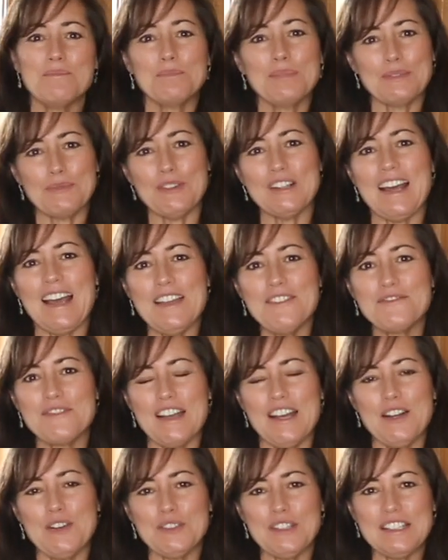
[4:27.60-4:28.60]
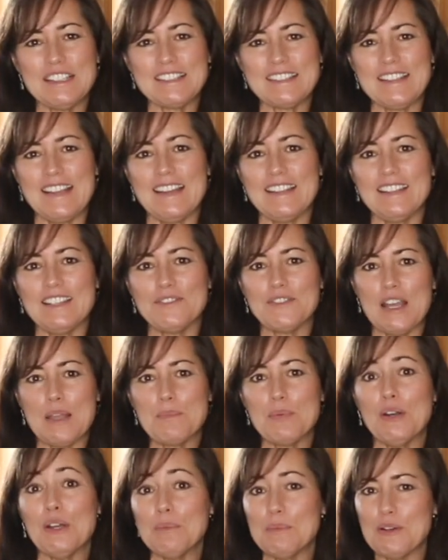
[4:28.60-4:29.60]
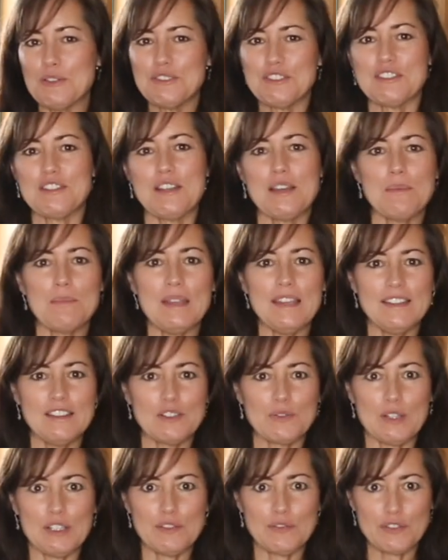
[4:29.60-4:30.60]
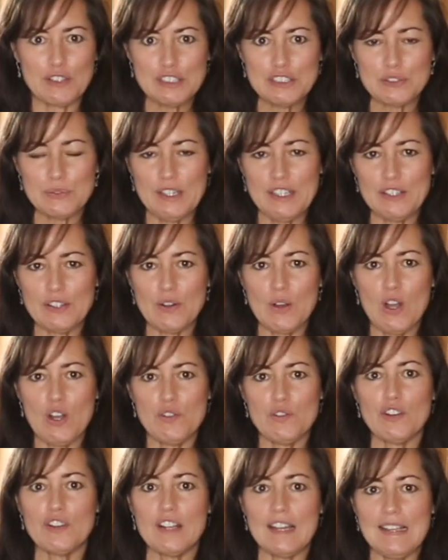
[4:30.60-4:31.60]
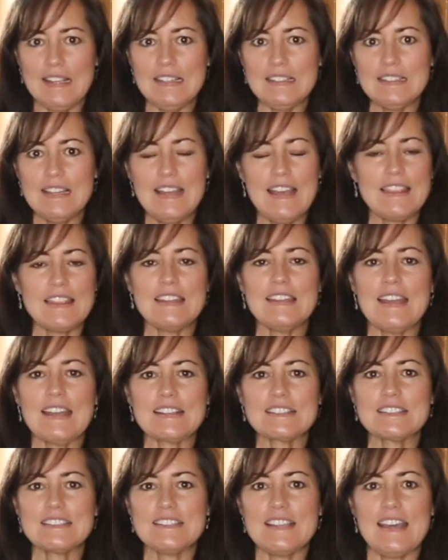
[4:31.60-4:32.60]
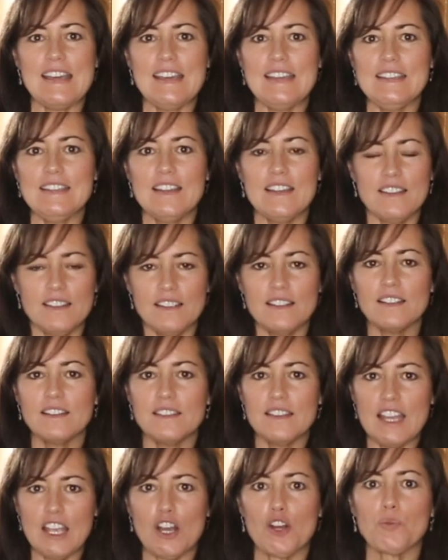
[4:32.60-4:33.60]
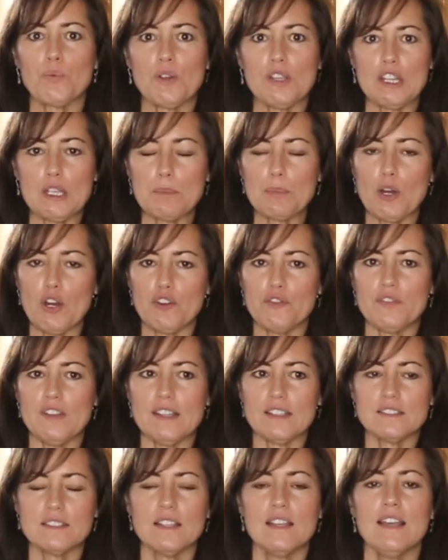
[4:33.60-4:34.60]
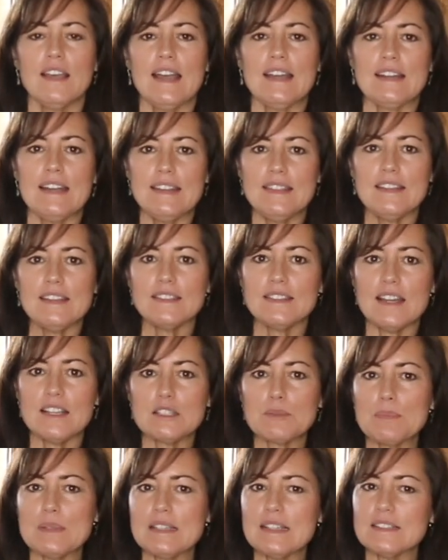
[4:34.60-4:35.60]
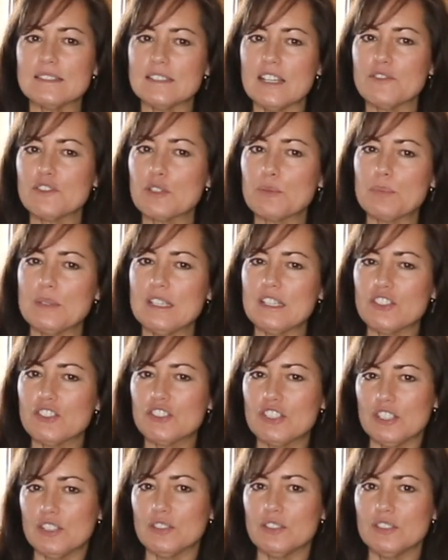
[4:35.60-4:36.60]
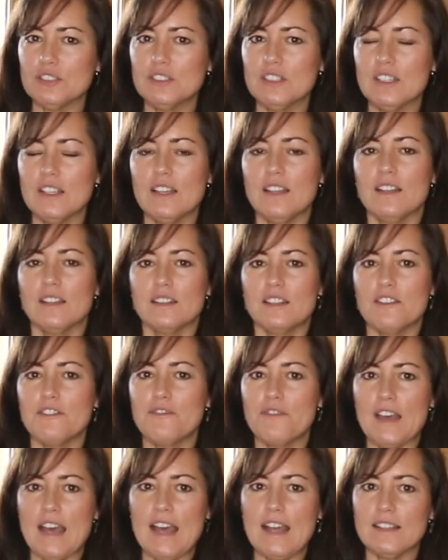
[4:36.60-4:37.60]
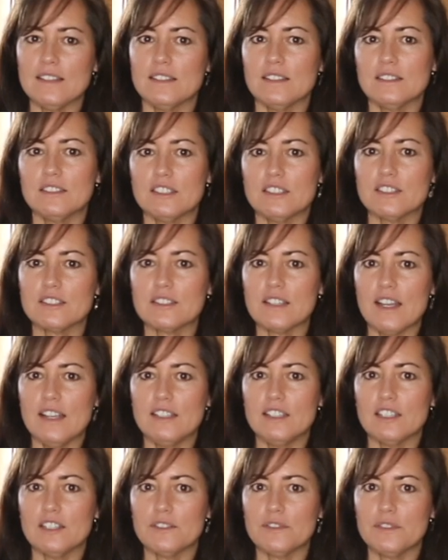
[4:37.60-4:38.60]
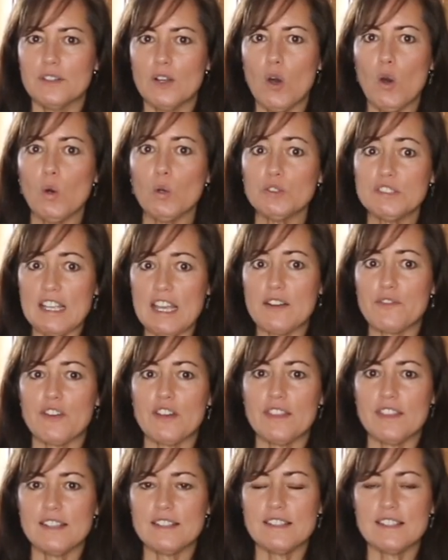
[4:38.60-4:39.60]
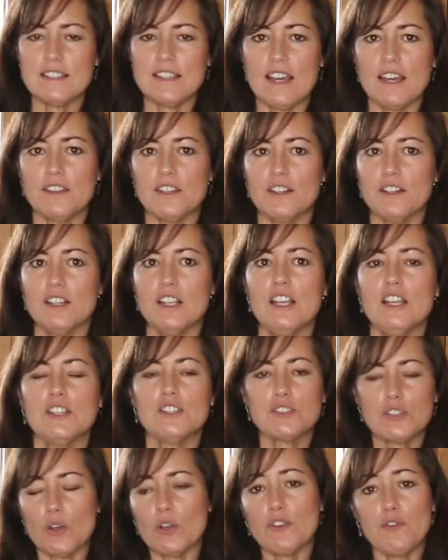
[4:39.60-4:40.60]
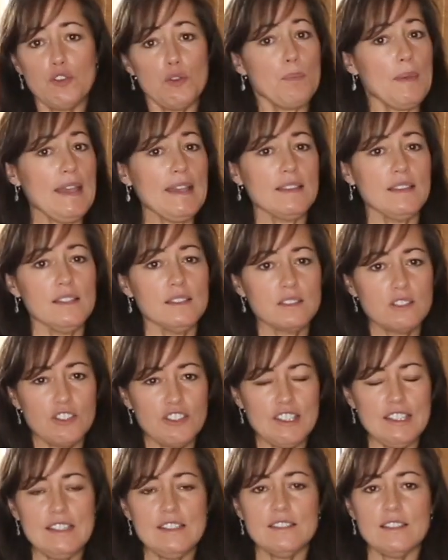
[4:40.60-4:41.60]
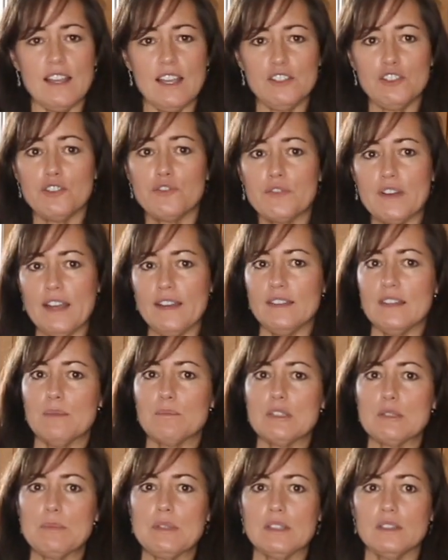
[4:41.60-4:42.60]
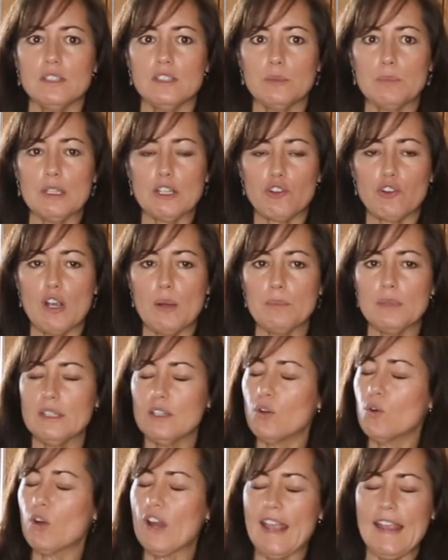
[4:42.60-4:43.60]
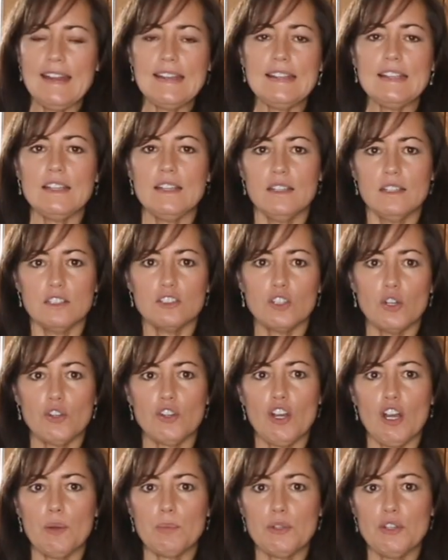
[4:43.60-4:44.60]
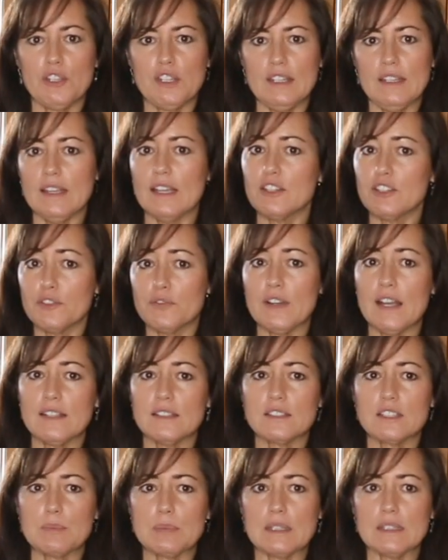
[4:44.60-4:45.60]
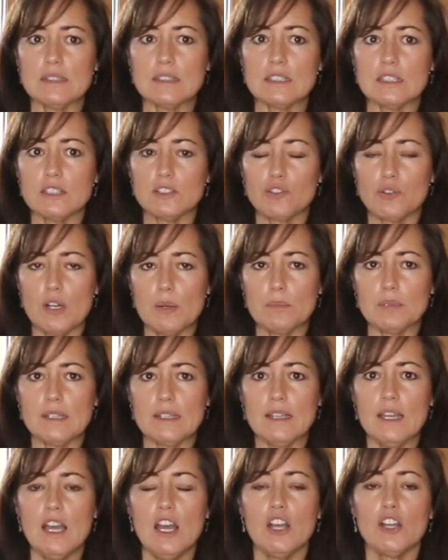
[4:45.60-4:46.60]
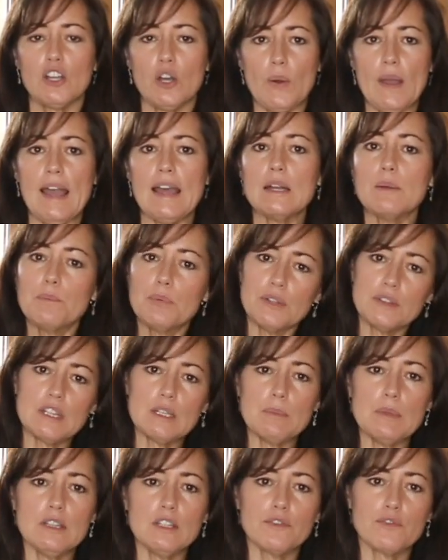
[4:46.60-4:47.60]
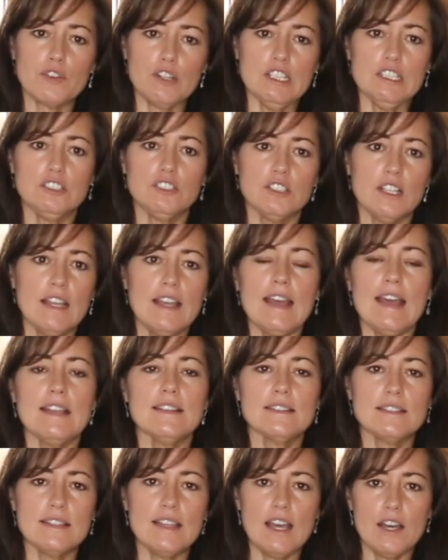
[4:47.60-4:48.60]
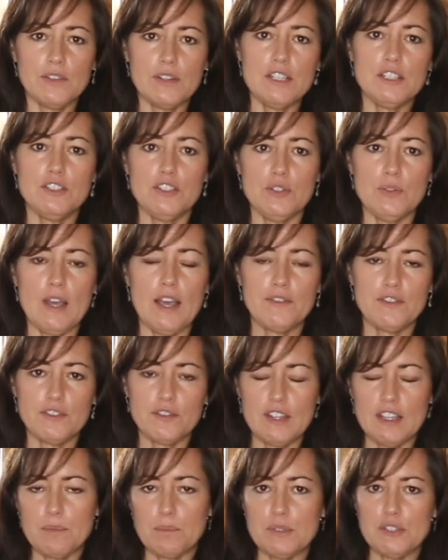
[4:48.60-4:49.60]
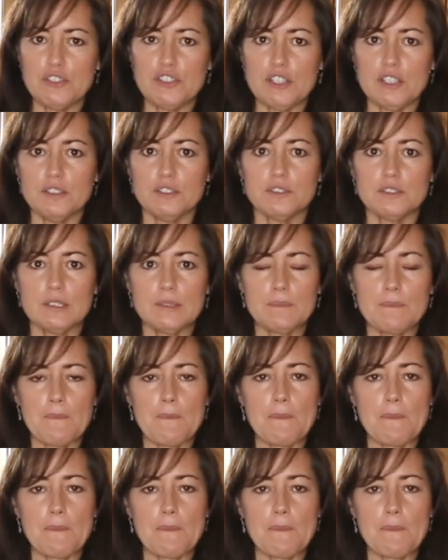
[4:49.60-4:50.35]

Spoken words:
But what I found is that if I put most of them in the refrigerator overnight, the next day they are really perfect. And I think that's because after being chilled, the fat just kind of holds everything together. So if you bake these cookies and you find them to be a little bit crumbly, or any low carb cookie and you find it to be a little crumbly, go ahead and put them in the fridge and see how they do after they've been chilled.